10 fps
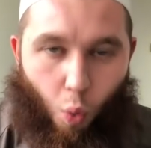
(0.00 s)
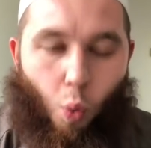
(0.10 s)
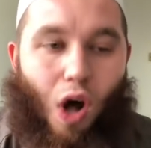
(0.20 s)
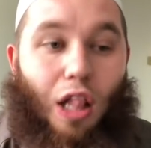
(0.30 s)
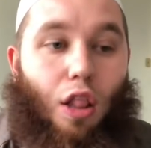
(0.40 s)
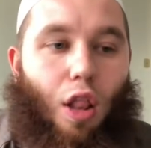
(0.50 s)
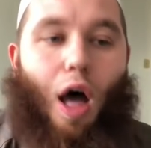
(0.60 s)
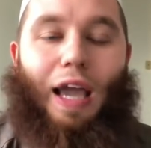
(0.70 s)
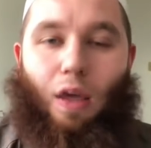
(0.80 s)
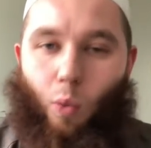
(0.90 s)

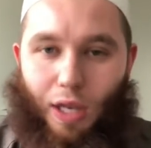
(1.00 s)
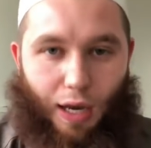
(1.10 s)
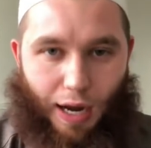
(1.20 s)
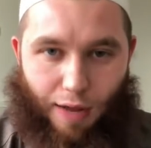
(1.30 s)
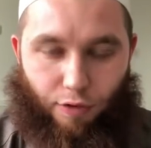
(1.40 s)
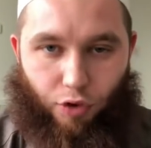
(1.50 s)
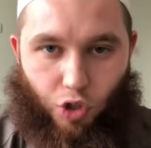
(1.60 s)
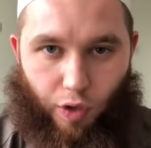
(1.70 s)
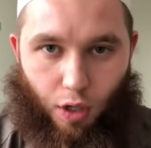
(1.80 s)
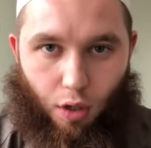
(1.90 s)
wallahi, we did not have a
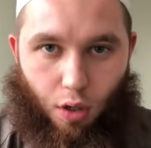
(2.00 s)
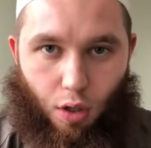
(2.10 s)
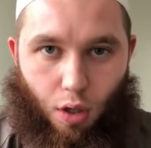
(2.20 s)
refrigerator.